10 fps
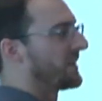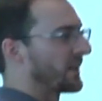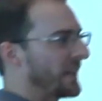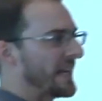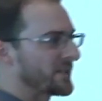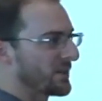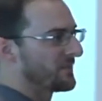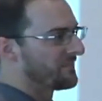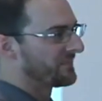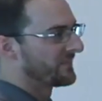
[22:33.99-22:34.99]
on our
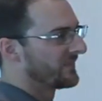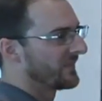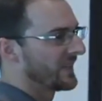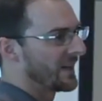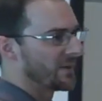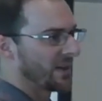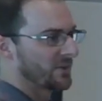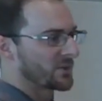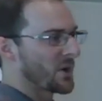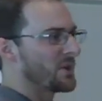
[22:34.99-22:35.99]
laser. And I'm
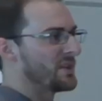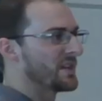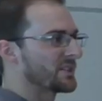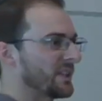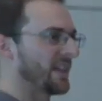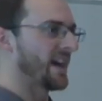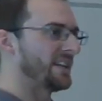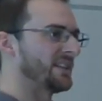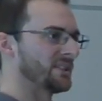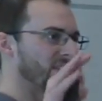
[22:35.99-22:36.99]
going to show you this to
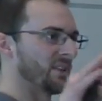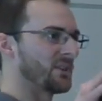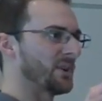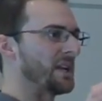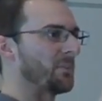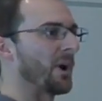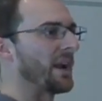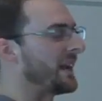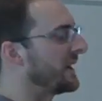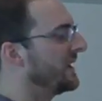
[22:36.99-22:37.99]
guide into the 3D
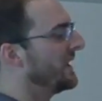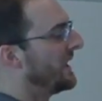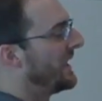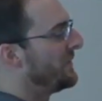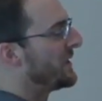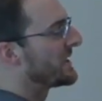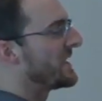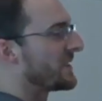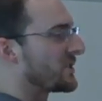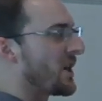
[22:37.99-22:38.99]
printing. And if you can see,
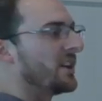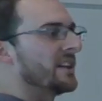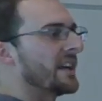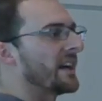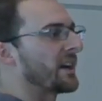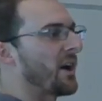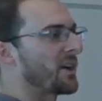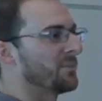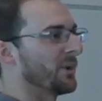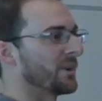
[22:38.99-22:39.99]
this is all done out of
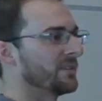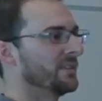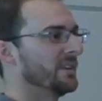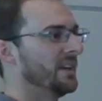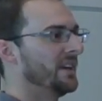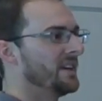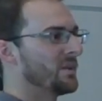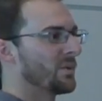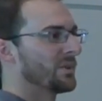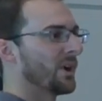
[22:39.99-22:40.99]
cardboard.
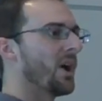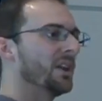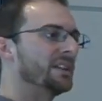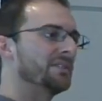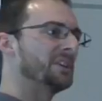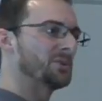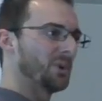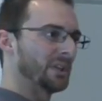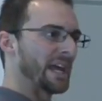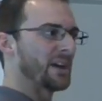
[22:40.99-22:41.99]
They're all
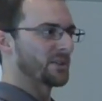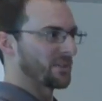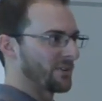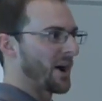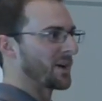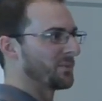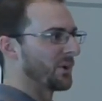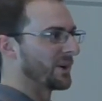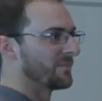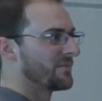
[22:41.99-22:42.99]
individual layers of
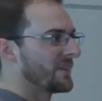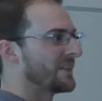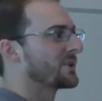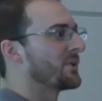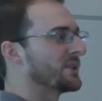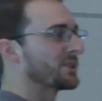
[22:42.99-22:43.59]
cardboard. And so the